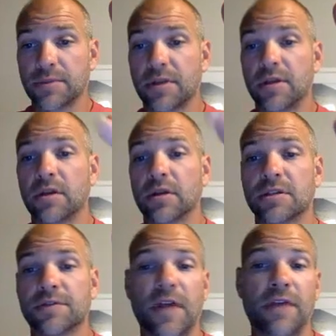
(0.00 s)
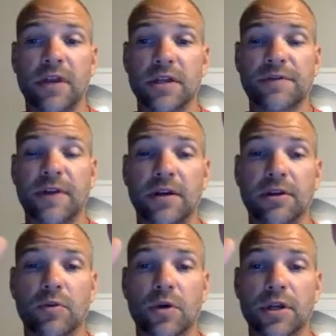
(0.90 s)
I think it's finally
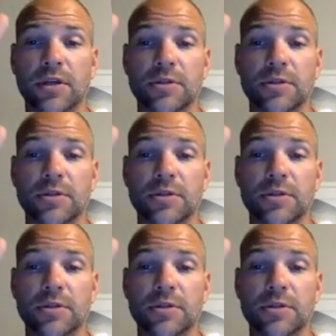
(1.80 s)
working.